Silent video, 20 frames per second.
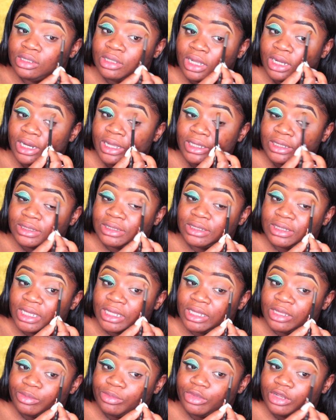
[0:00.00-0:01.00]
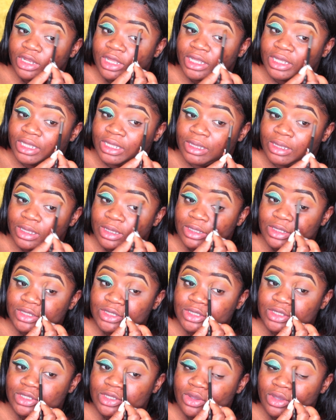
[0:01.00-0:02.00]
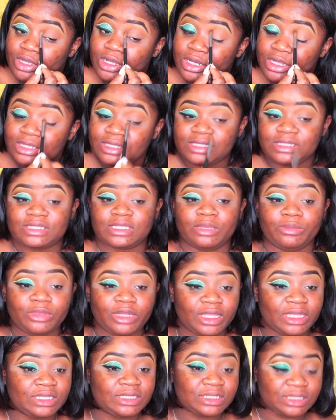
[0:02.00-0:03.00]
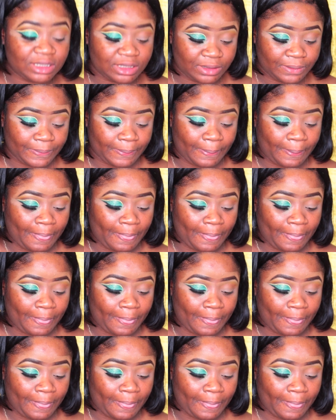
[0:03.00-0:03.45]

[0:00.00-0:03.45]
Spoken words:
Not together, but so it looks seamless.